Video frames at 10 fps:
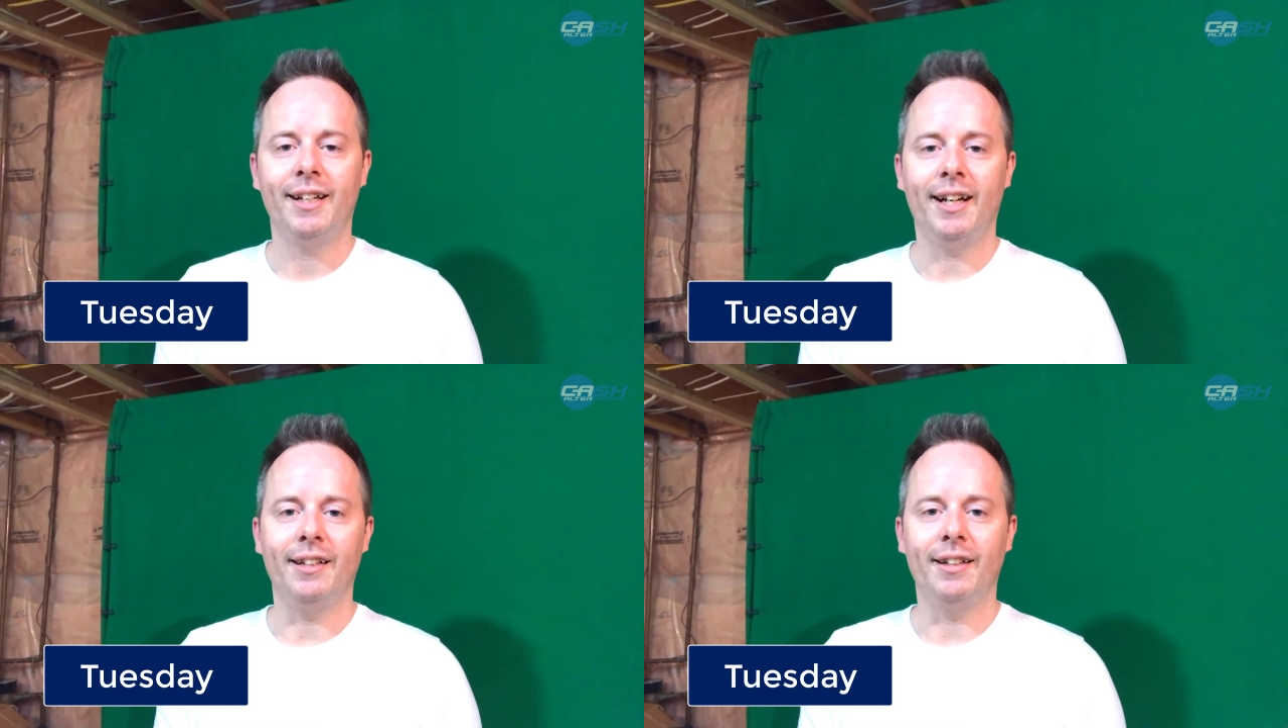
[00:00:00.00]

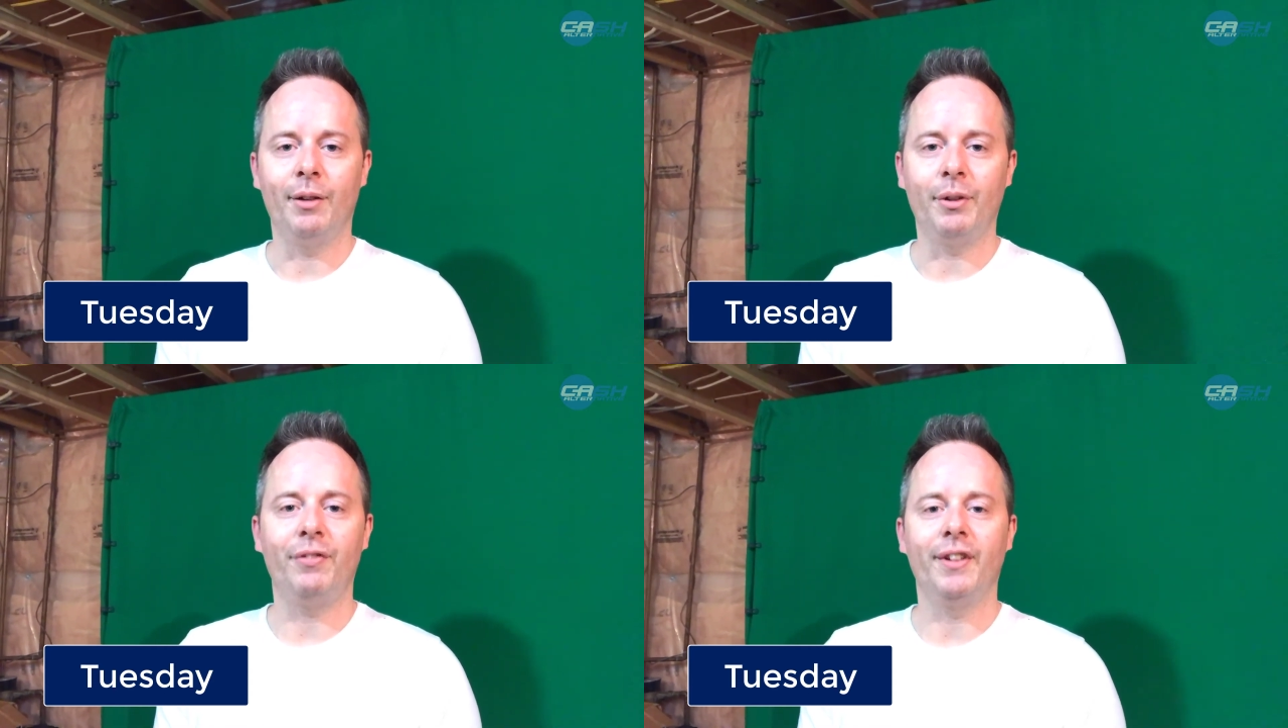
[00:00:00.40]

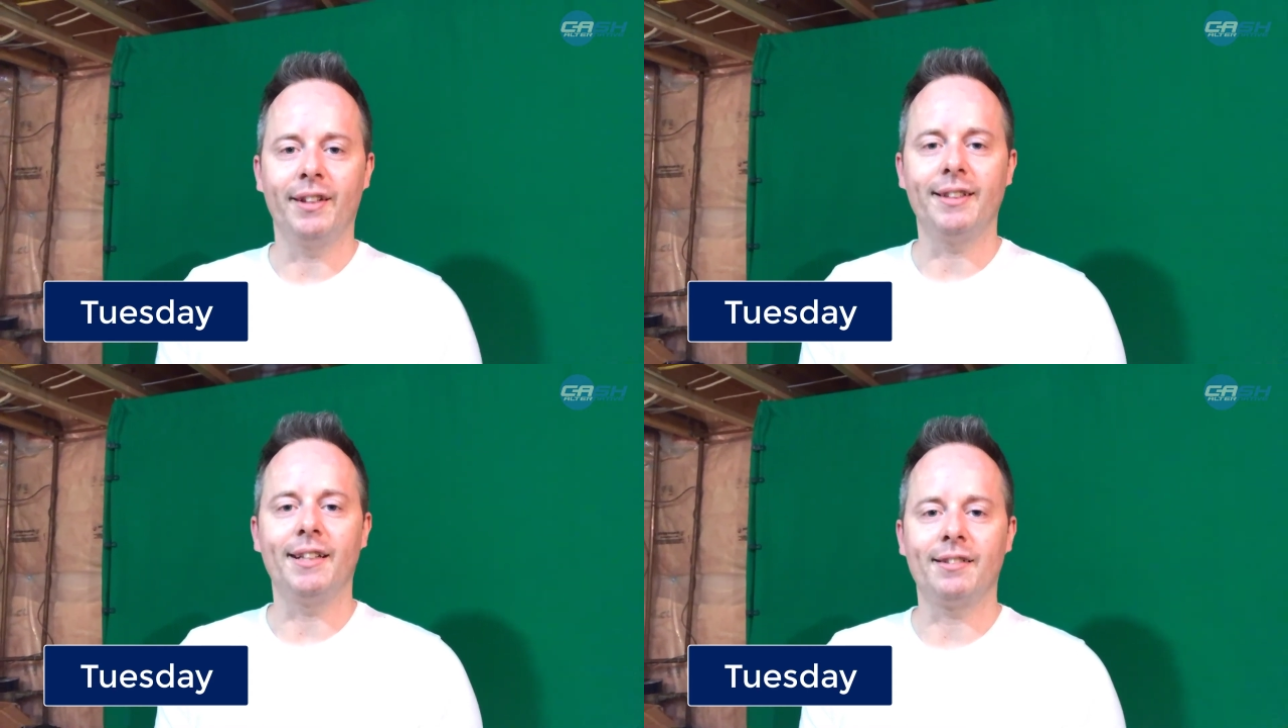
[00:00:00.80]
and we feel
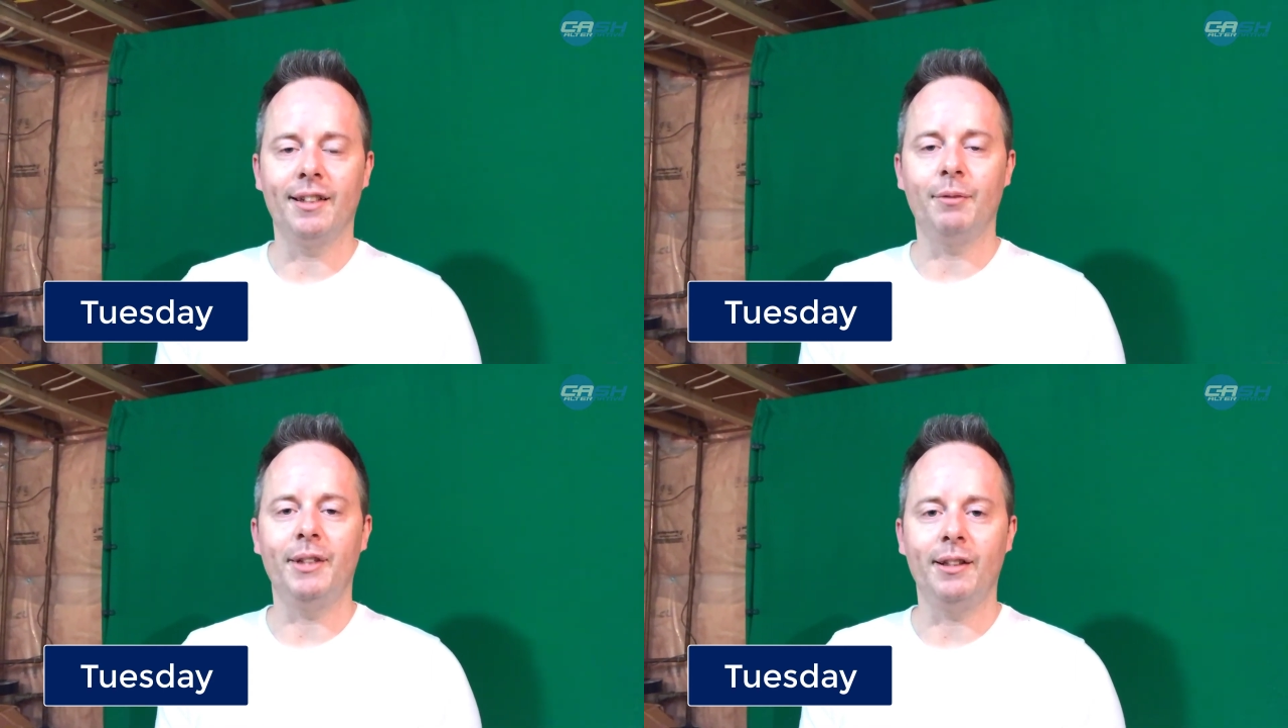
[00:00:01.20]
like that's
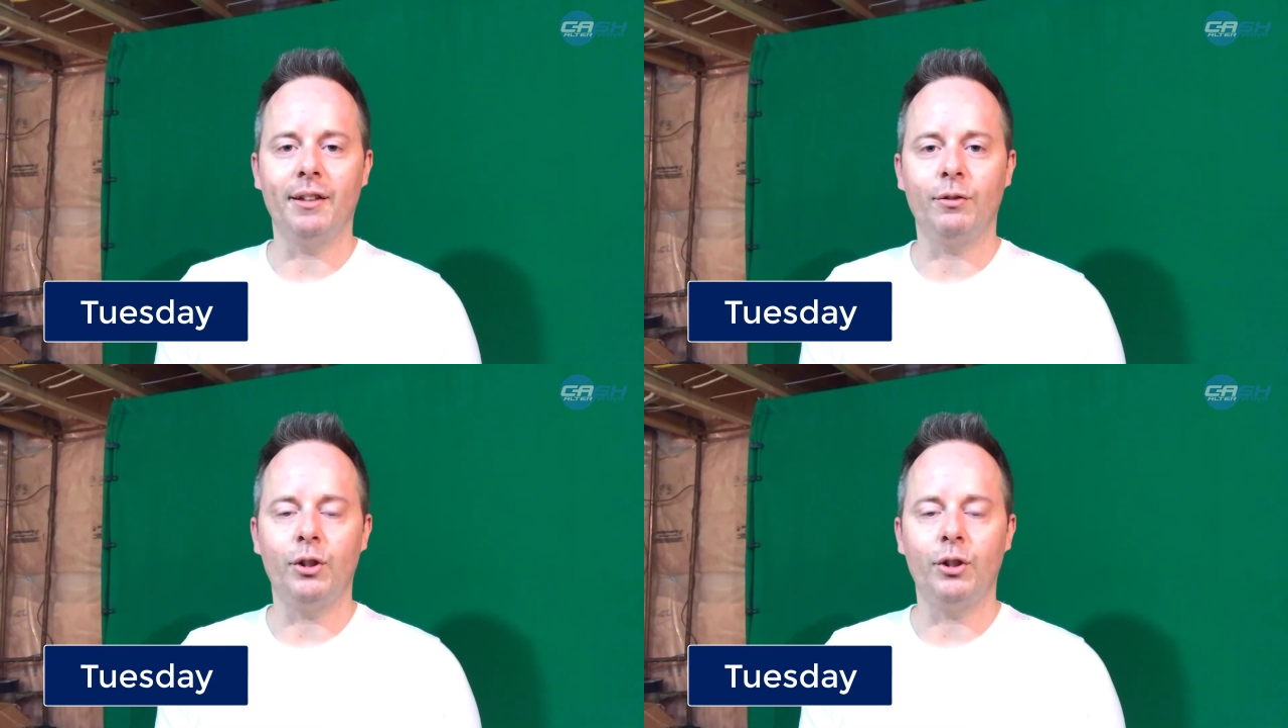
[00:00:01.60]
going to be